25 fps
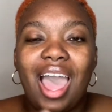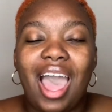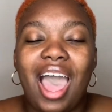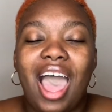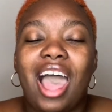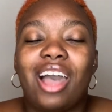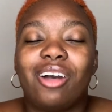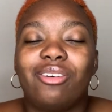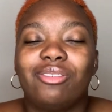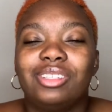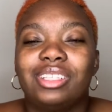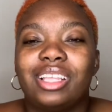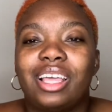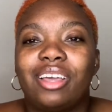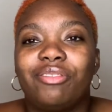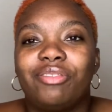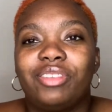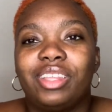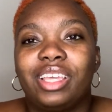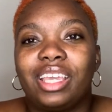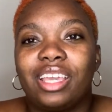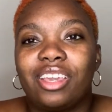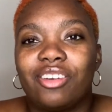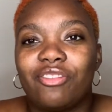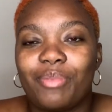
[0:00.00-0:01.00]
I will
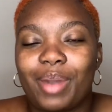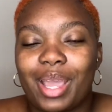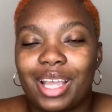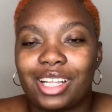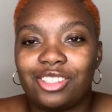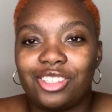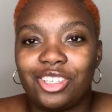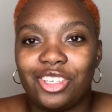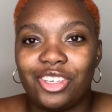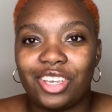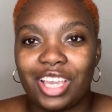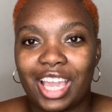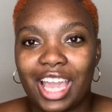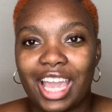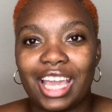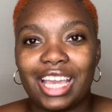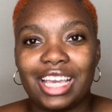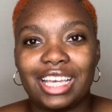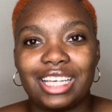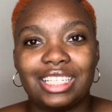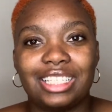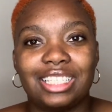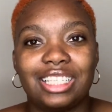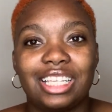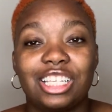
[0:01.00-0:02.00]
definitely get back to you
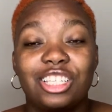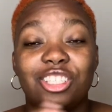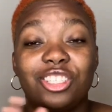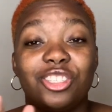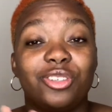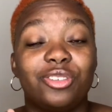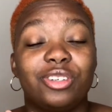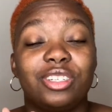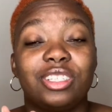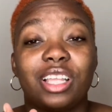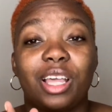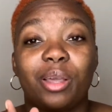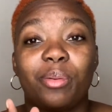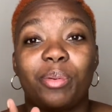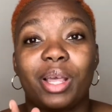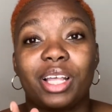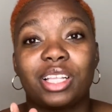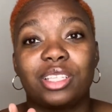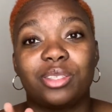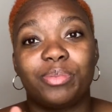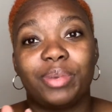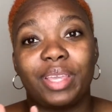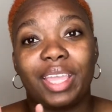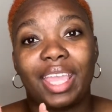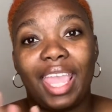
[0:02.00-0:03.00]
guys as soon as I
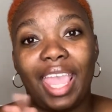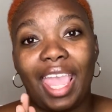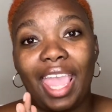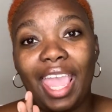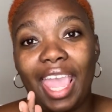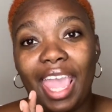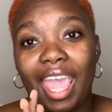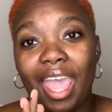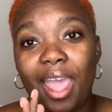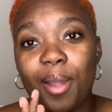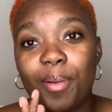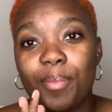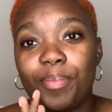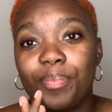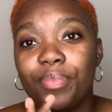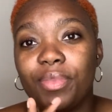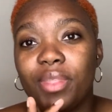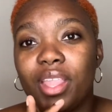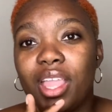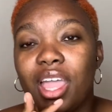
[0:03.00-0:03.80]
possibly can,